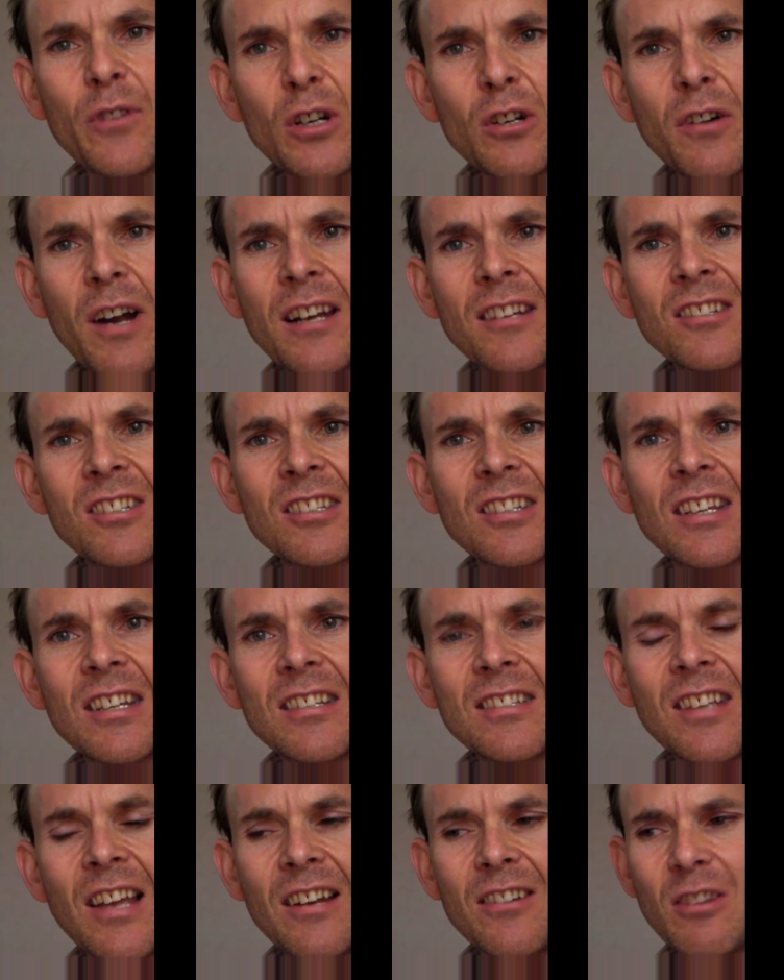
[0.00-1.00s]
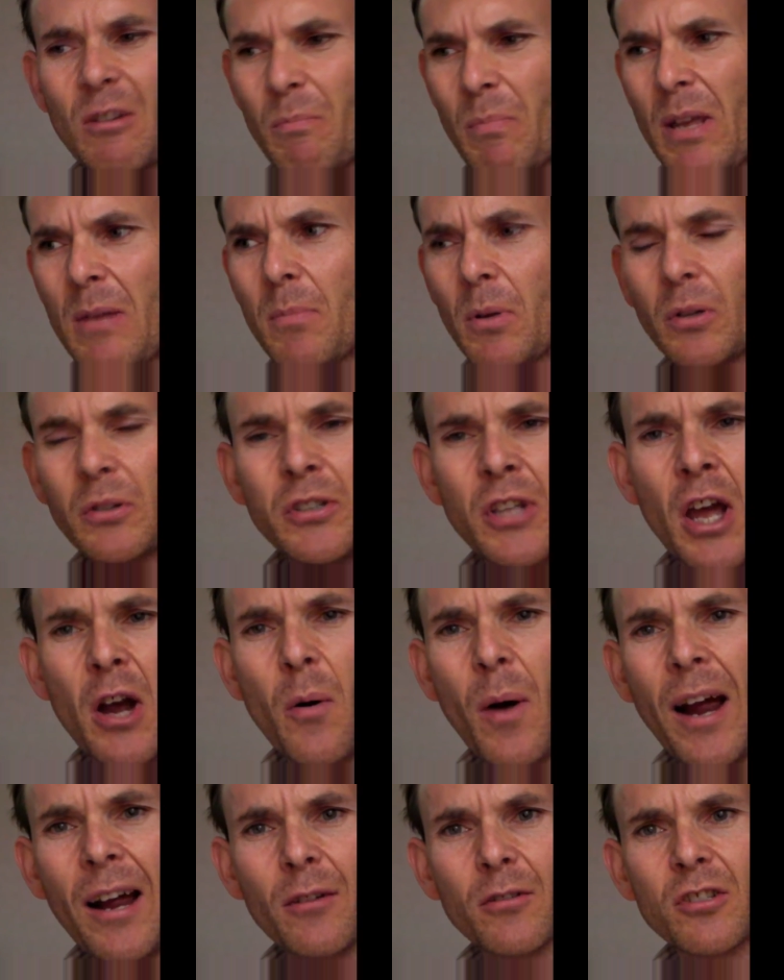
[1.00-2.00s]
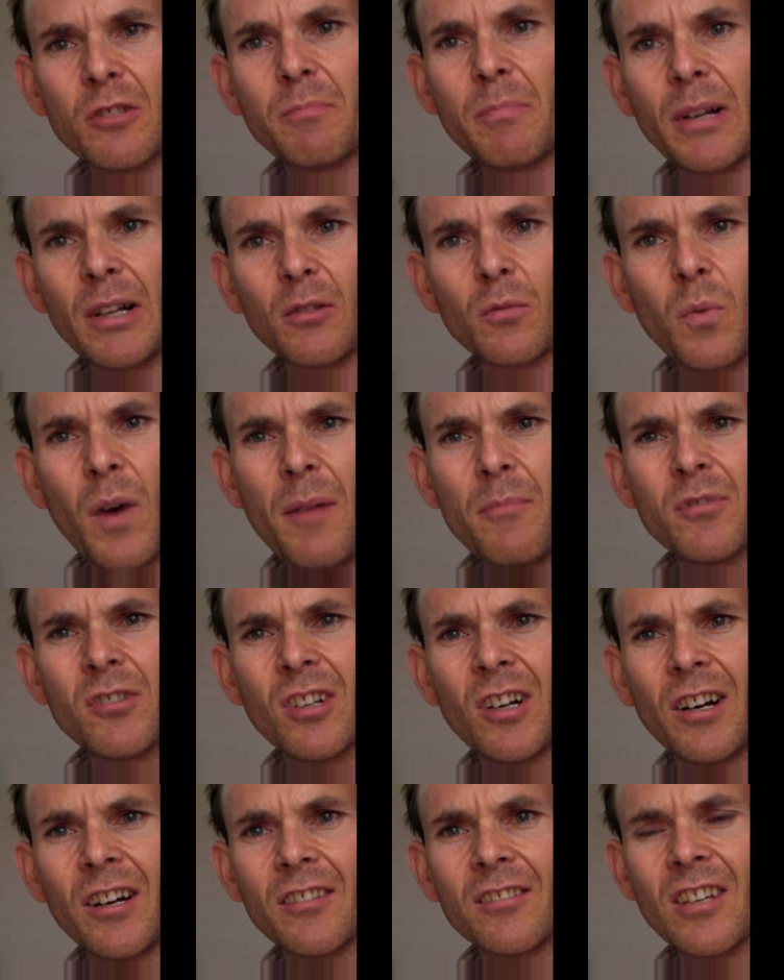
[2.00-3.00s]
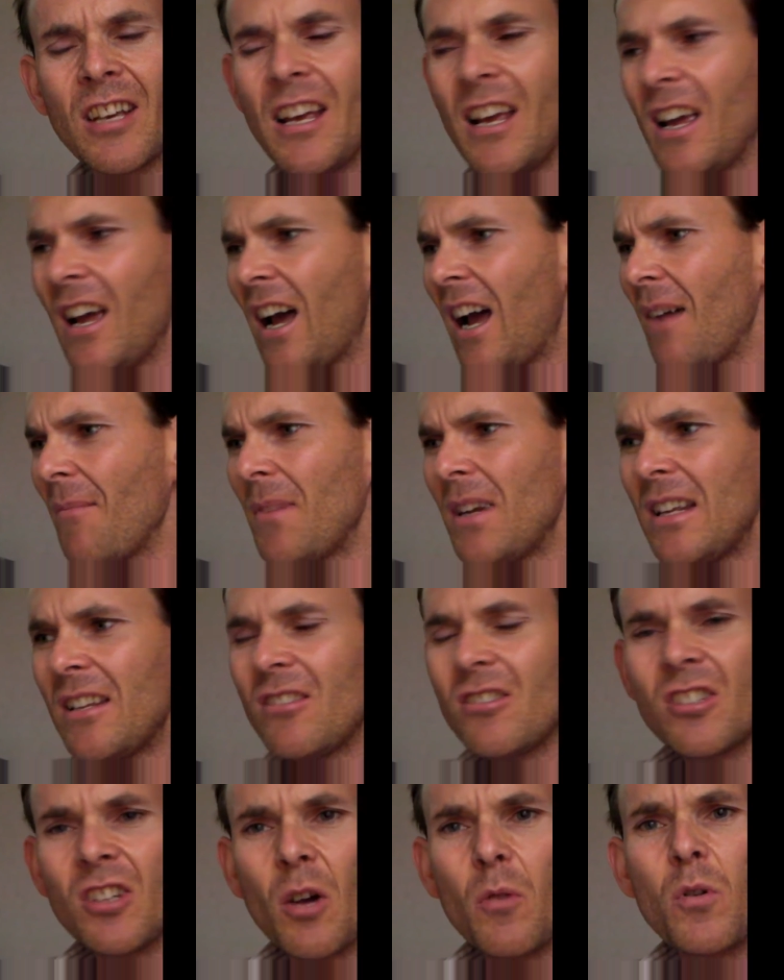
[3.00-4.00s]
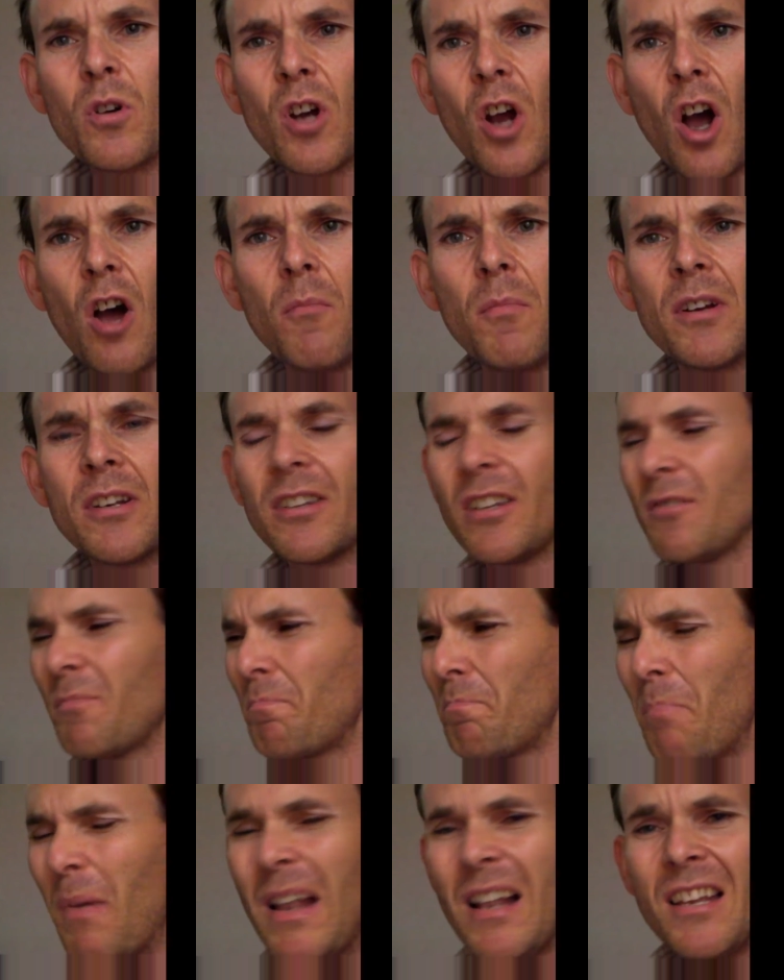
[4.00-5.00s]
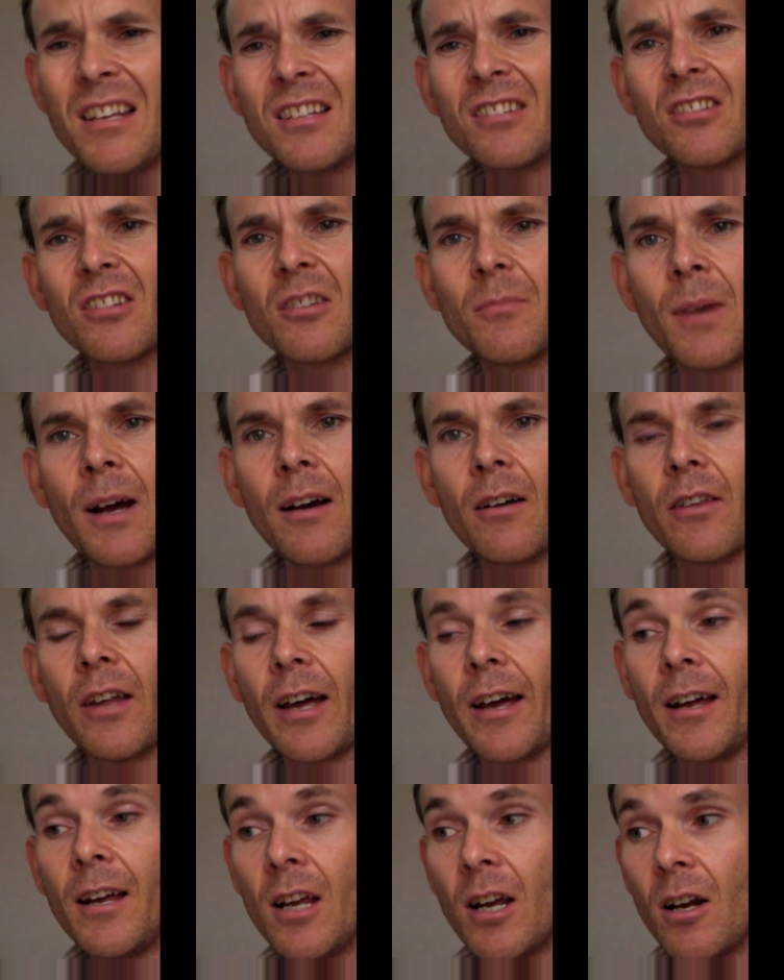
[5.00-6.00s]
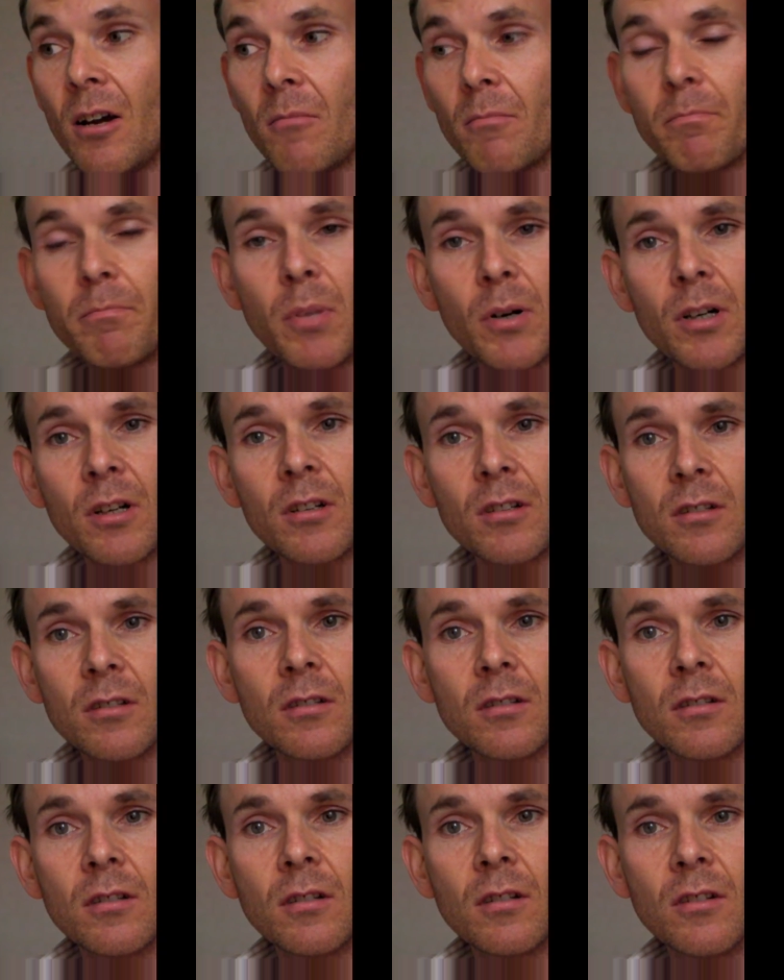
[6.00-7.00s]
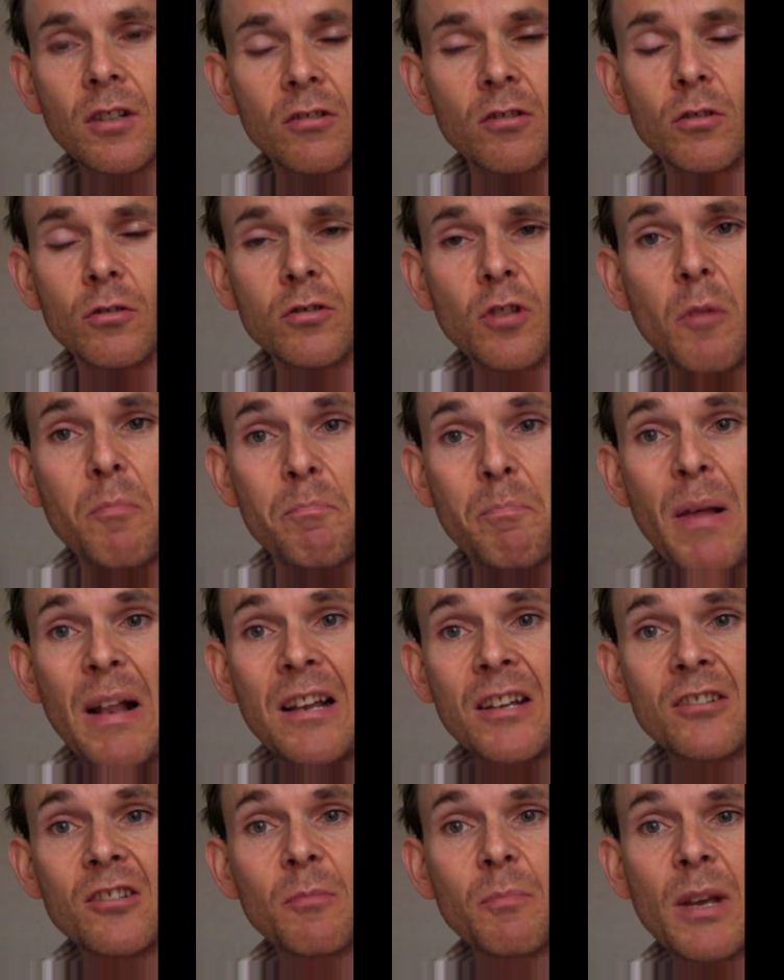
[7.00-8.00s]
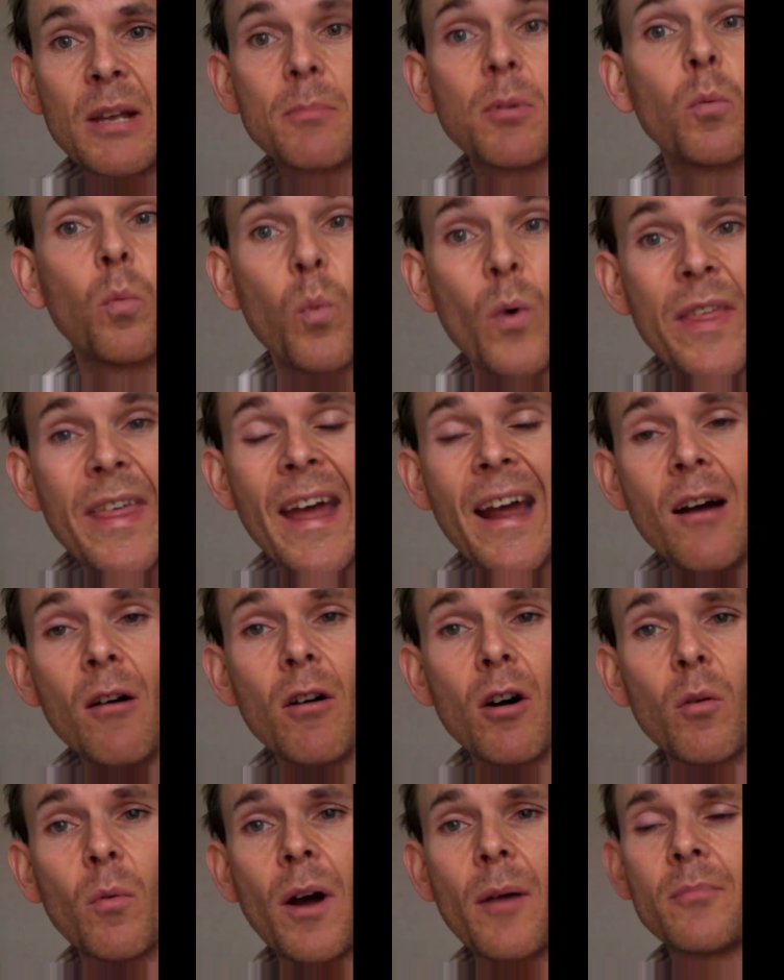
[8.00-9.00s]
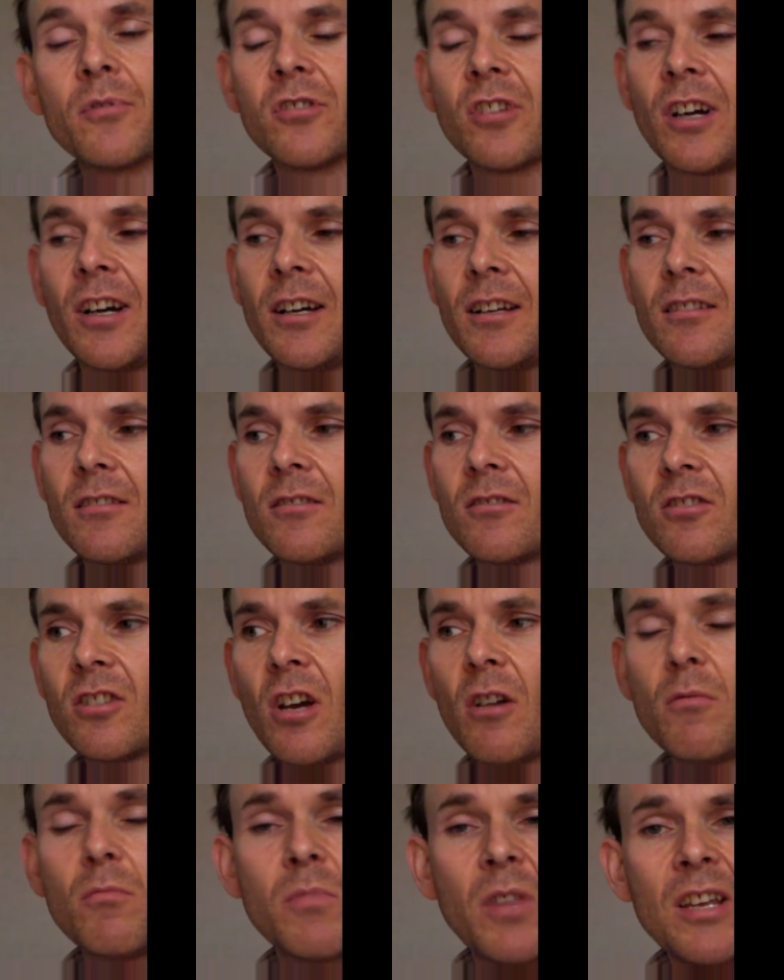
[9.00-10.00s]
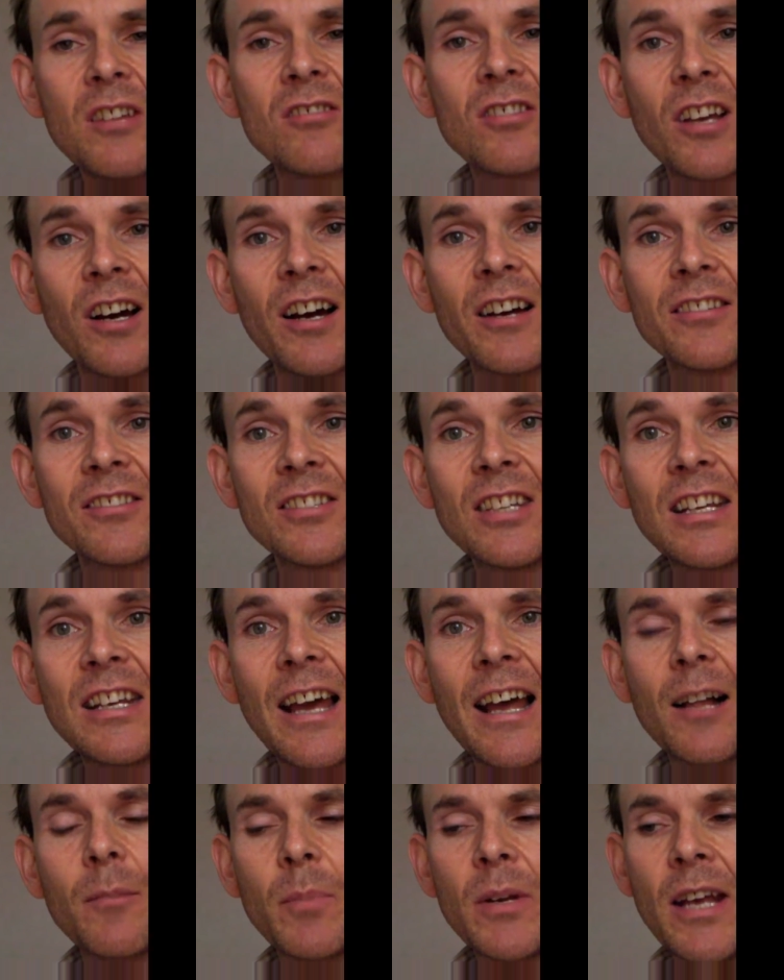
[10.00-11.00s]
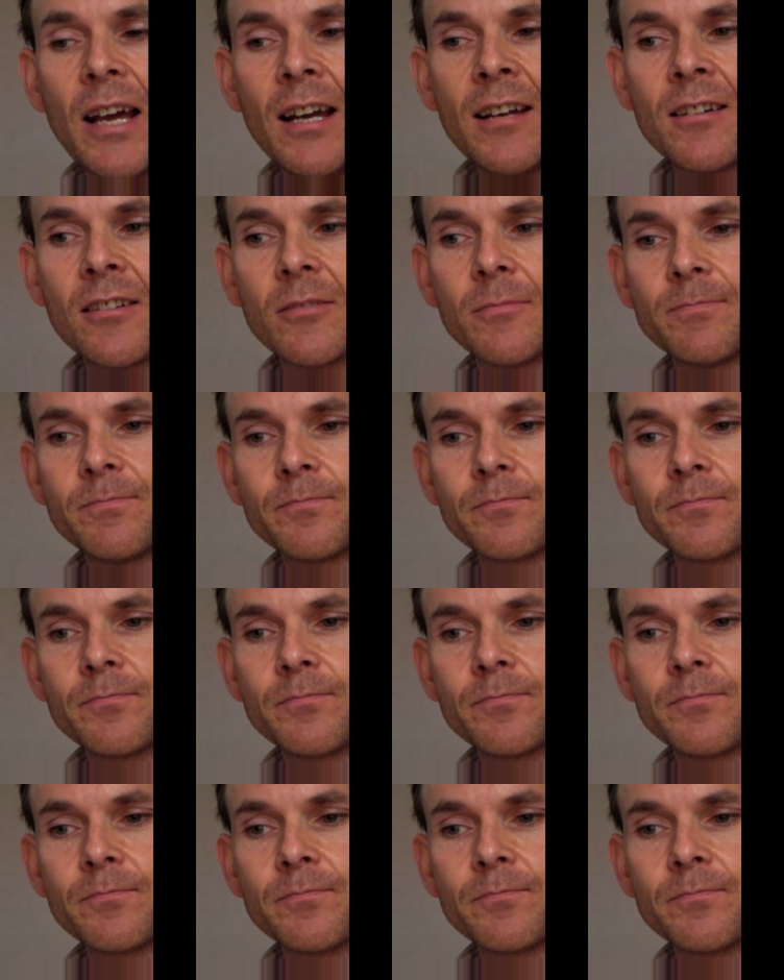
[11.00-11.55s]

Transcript: granted these days that people know how to build websites. I mean, it's so common. There's billions of them out there, but there's also billions of people without a website. So these guys need a helping hand.